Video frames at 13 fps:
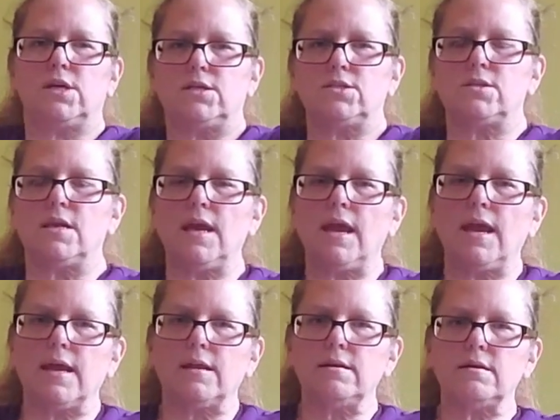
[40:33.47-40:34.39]
change the
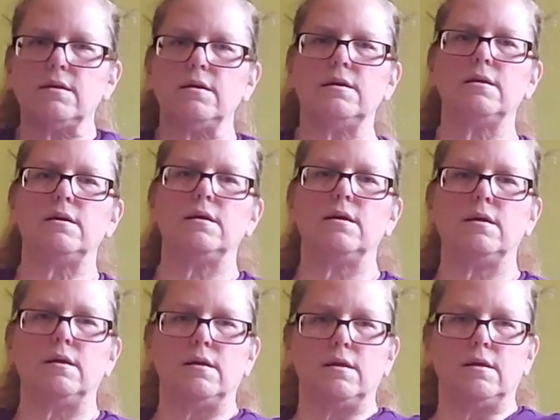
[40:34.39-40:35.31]
hand.
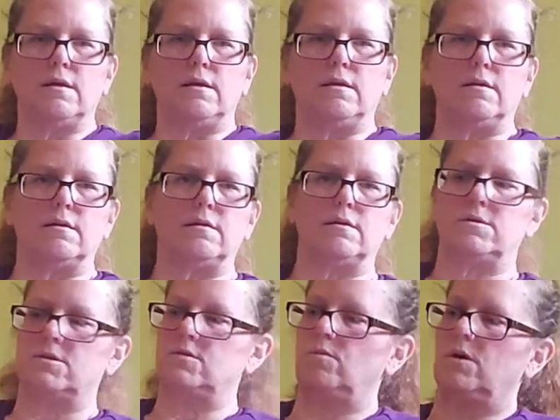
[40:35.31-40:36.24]

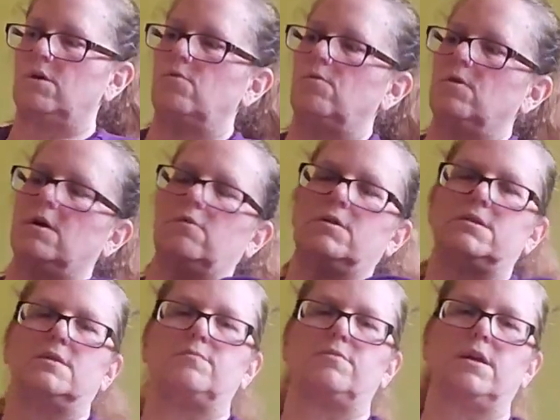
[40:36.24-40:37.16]
This is where Cora
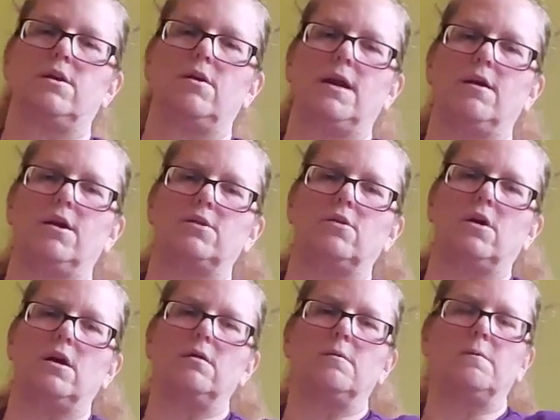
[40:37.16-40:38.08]
always says, play your air
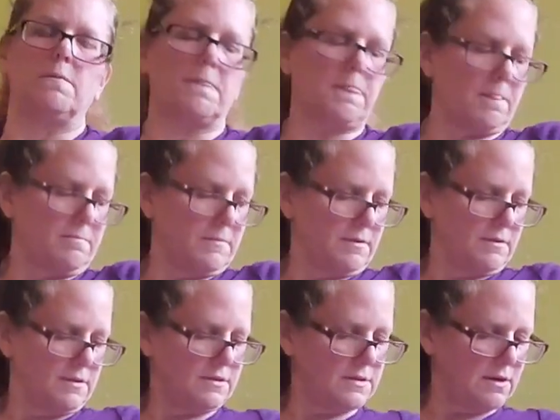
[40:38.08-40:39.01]
guitar.
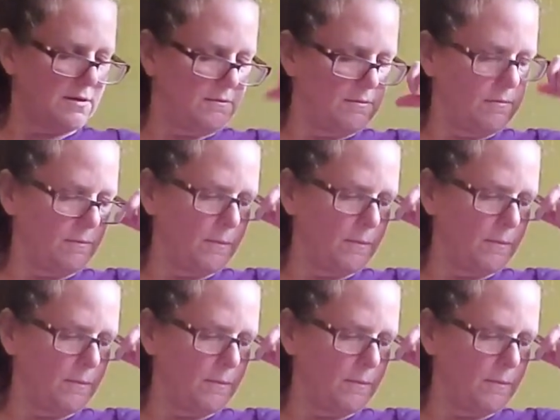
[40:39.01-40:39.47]
So,